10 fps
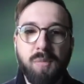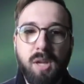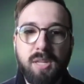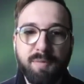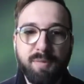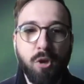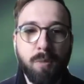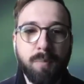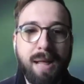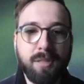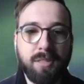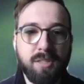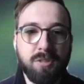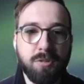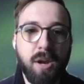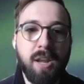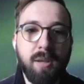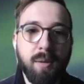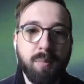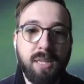difficult balance to
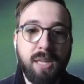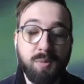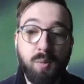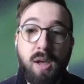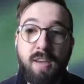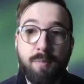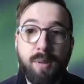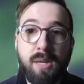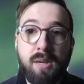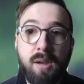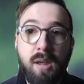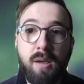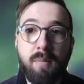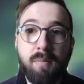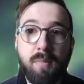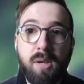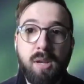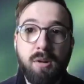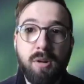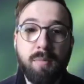strike, but that's why I've been, you
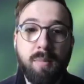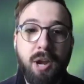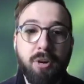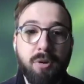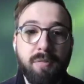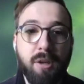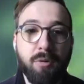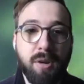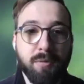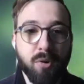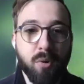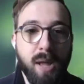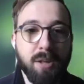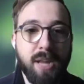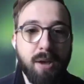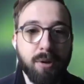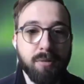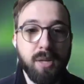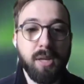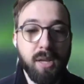know, an admirer of Elrond for a while now. And
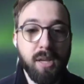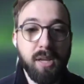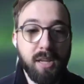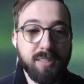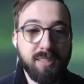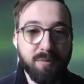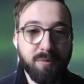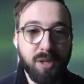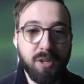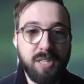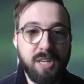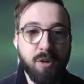it's definitely good to hear